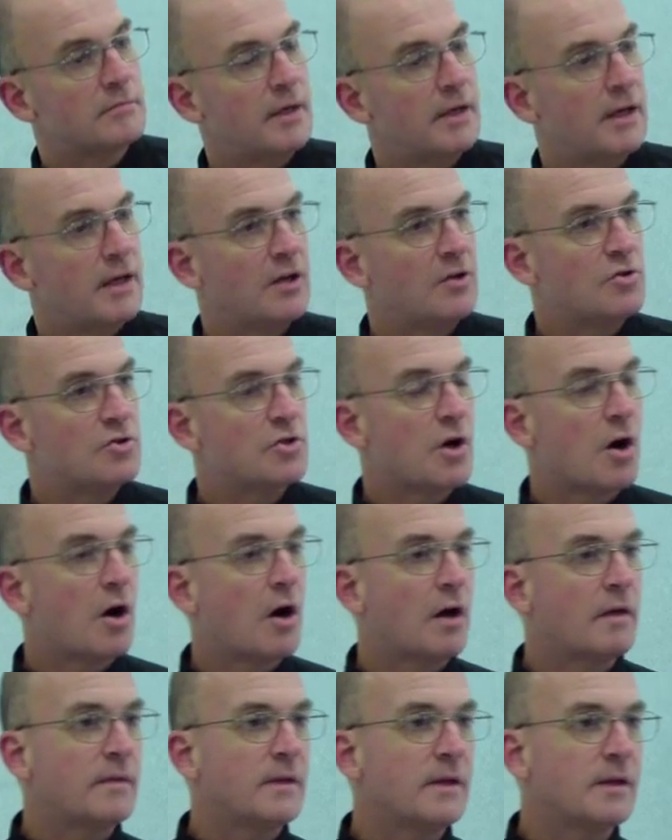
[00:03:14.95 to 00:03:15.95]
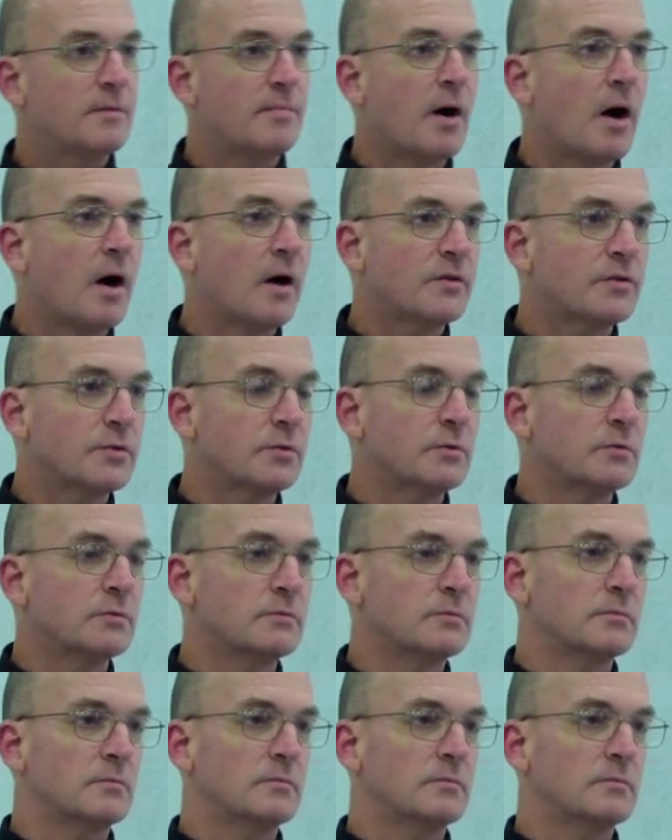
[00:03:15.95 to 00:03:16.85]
meaning John the Apostle.